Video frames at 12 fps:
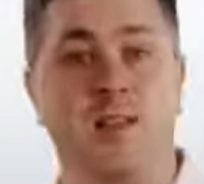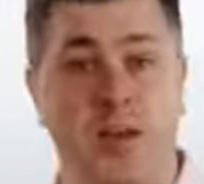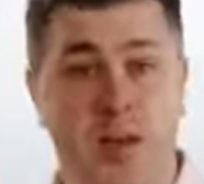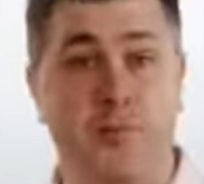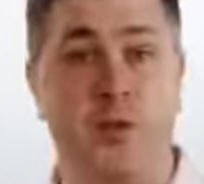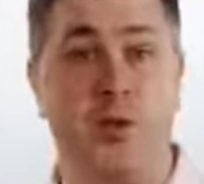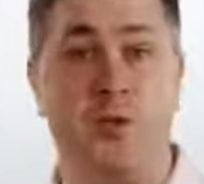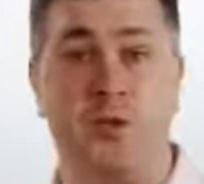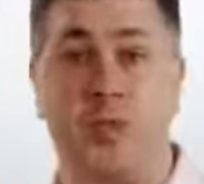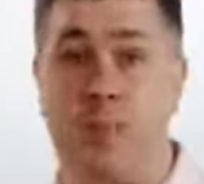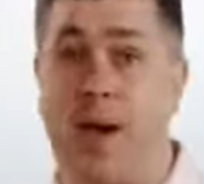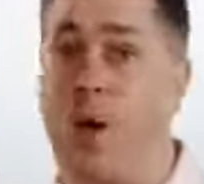delivered
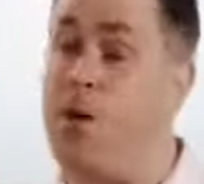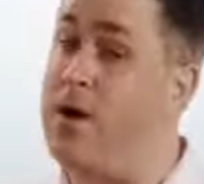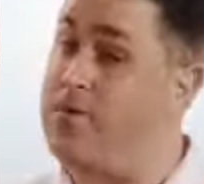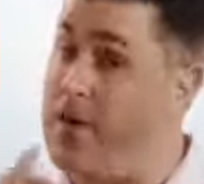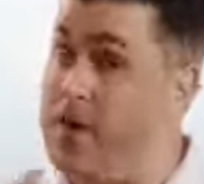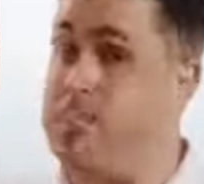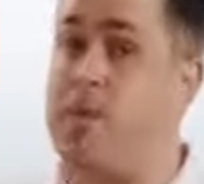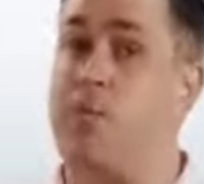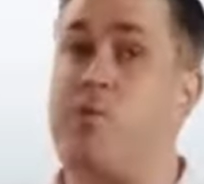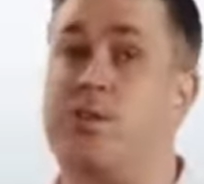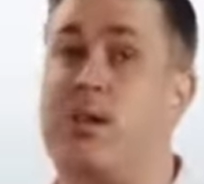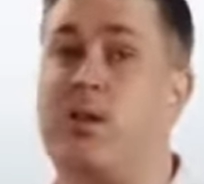using the power of
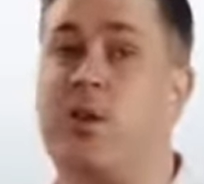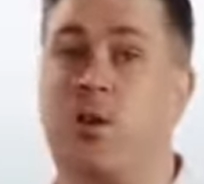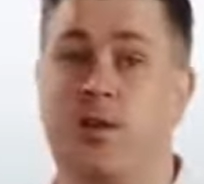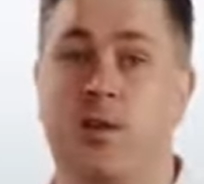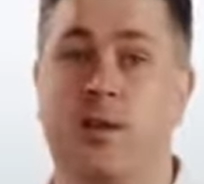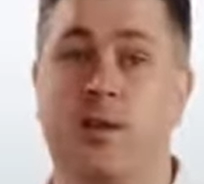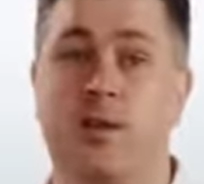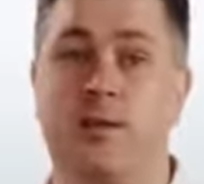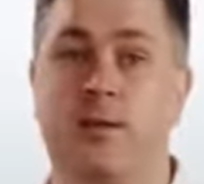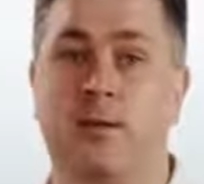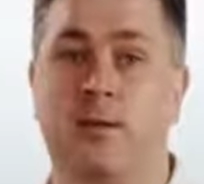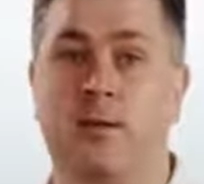in-memory technology.
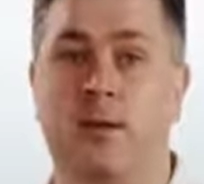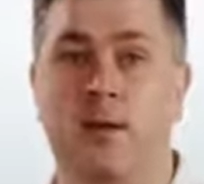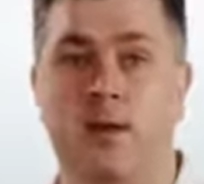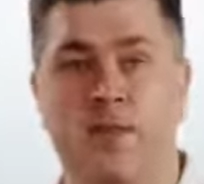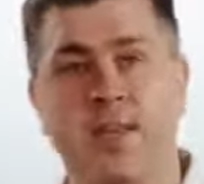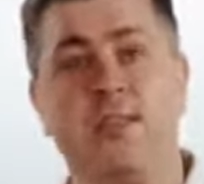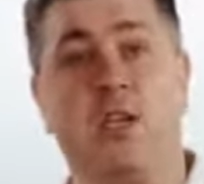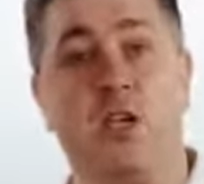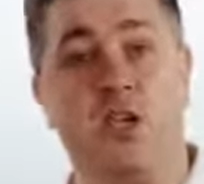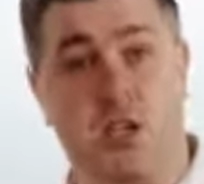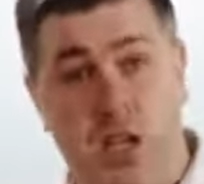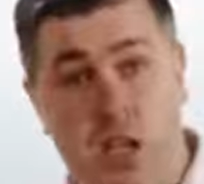There's a
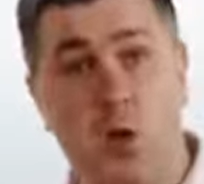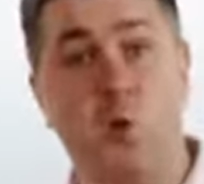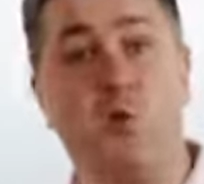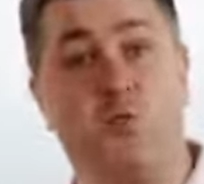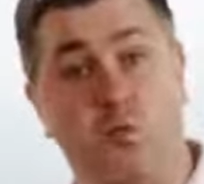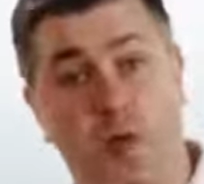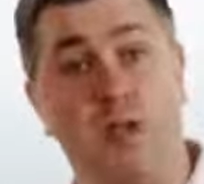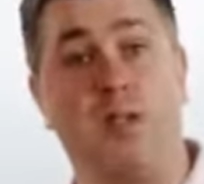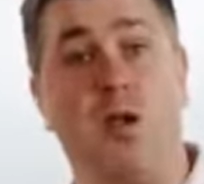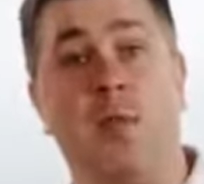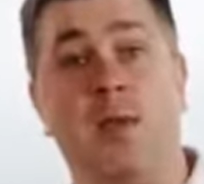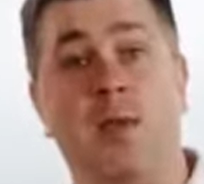continuous
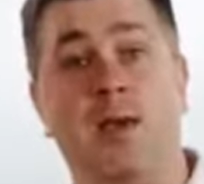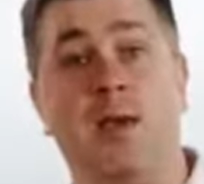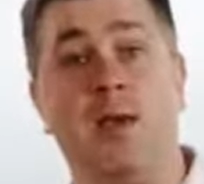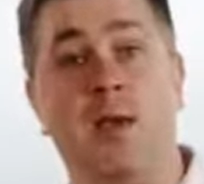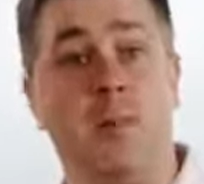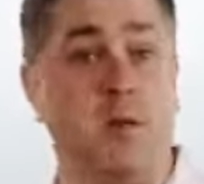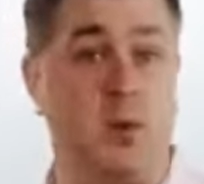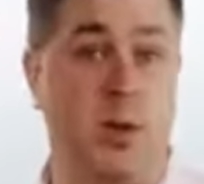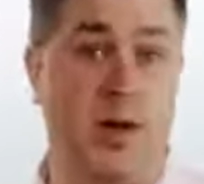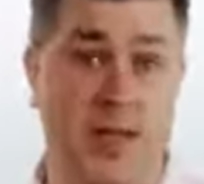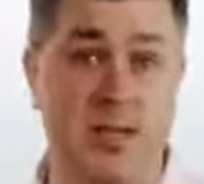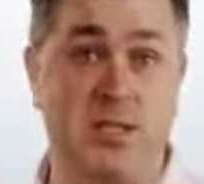real-time link
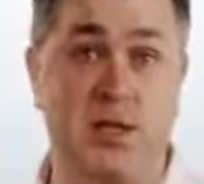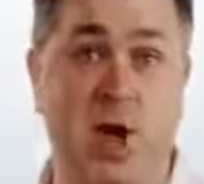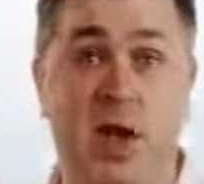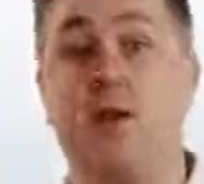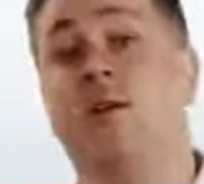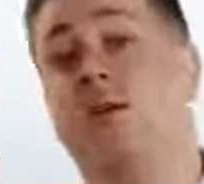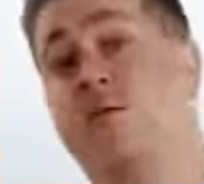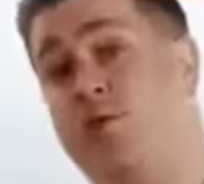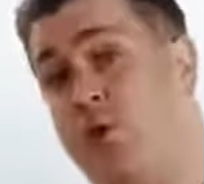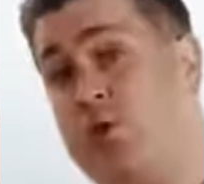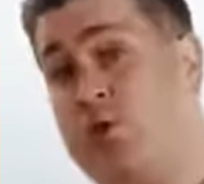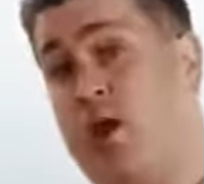between insight,
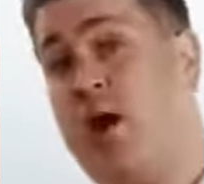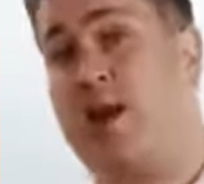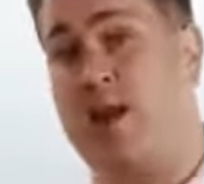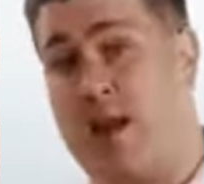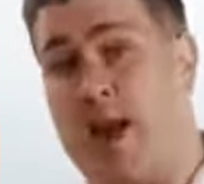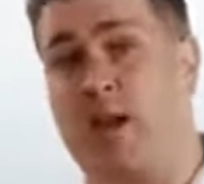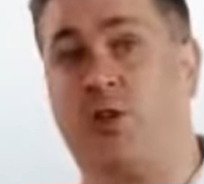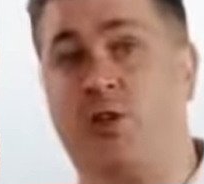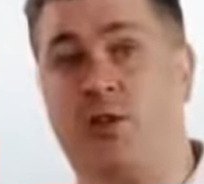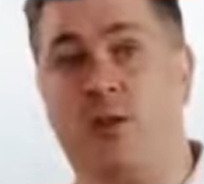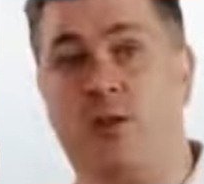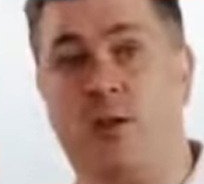foresight and action,
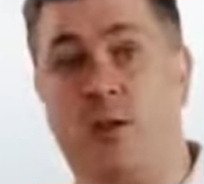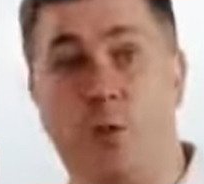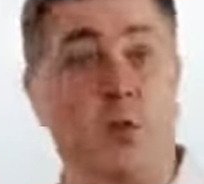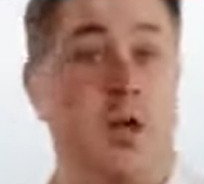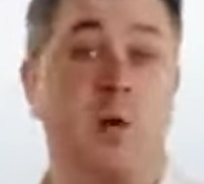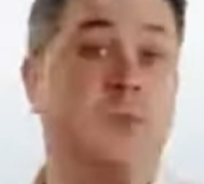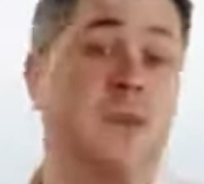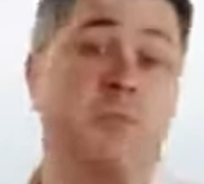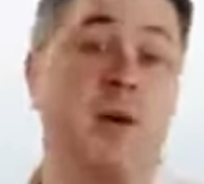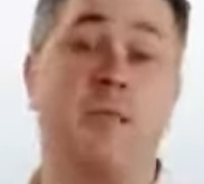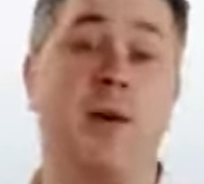which helps us make